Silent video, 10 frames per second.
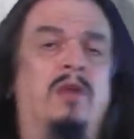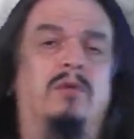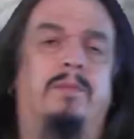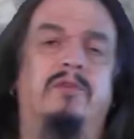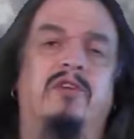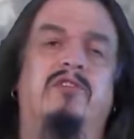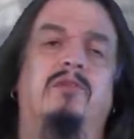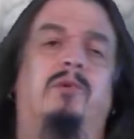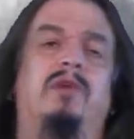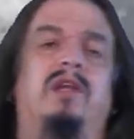represents
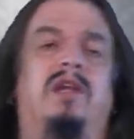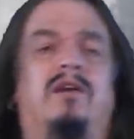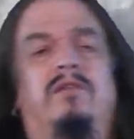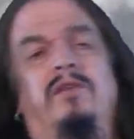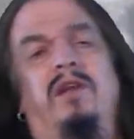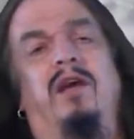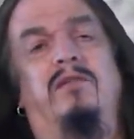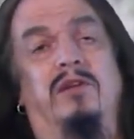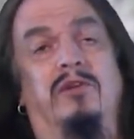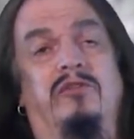the point in elephant
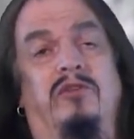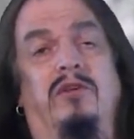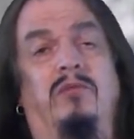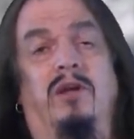evolution